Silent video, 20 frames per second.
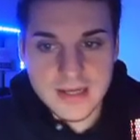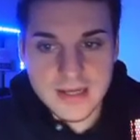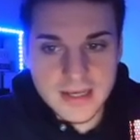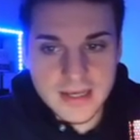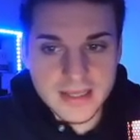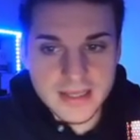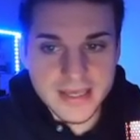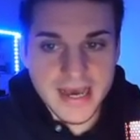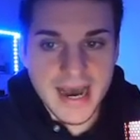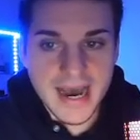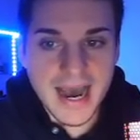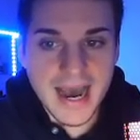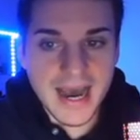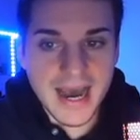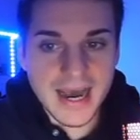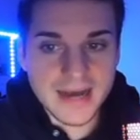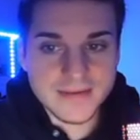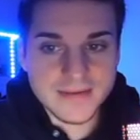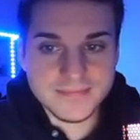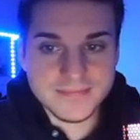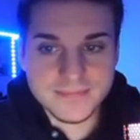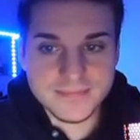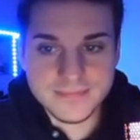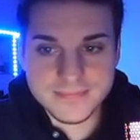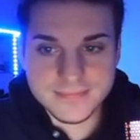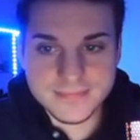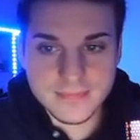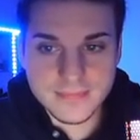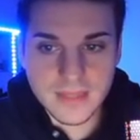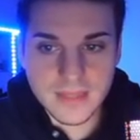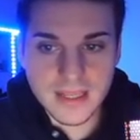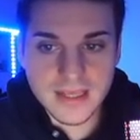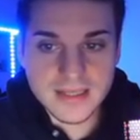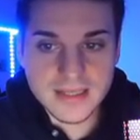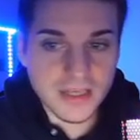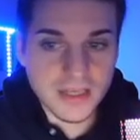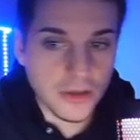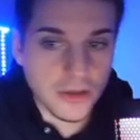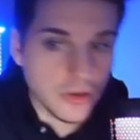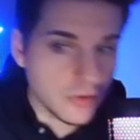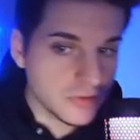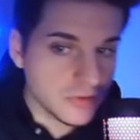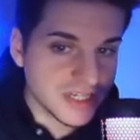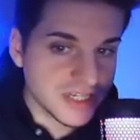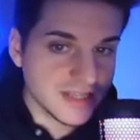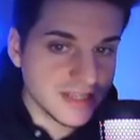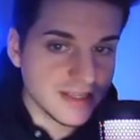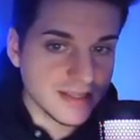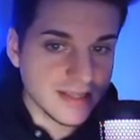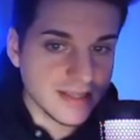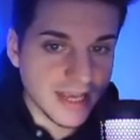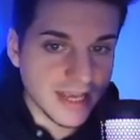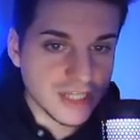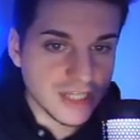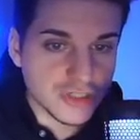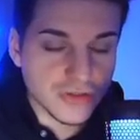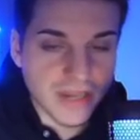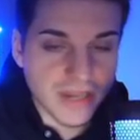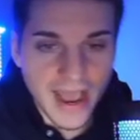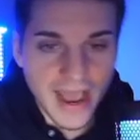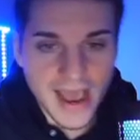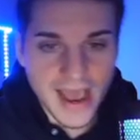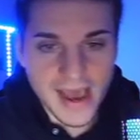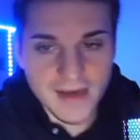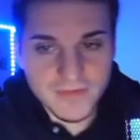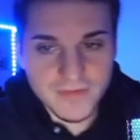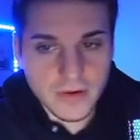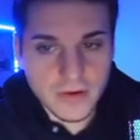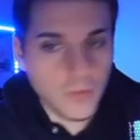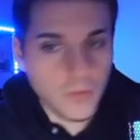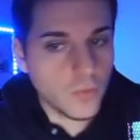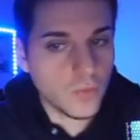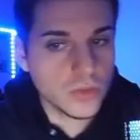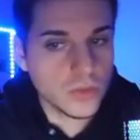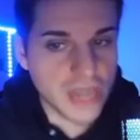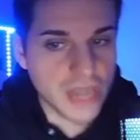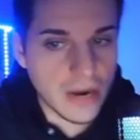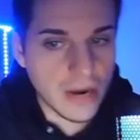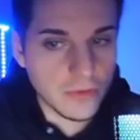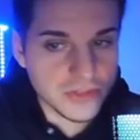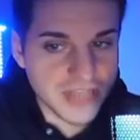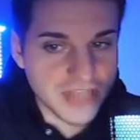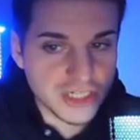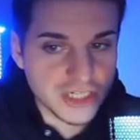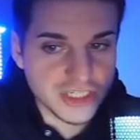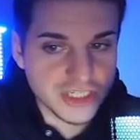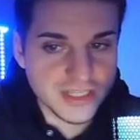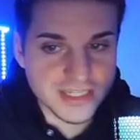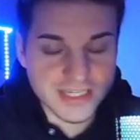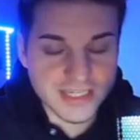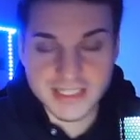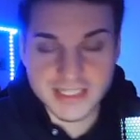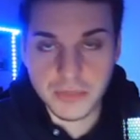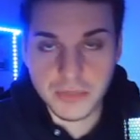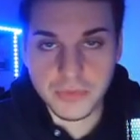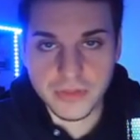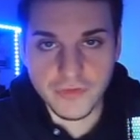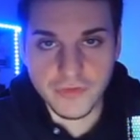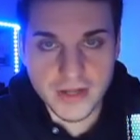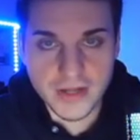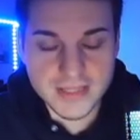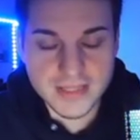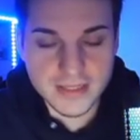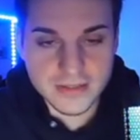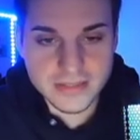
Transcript: Yeah. You see, the issue that I have, which I was actually discussing with a friend the other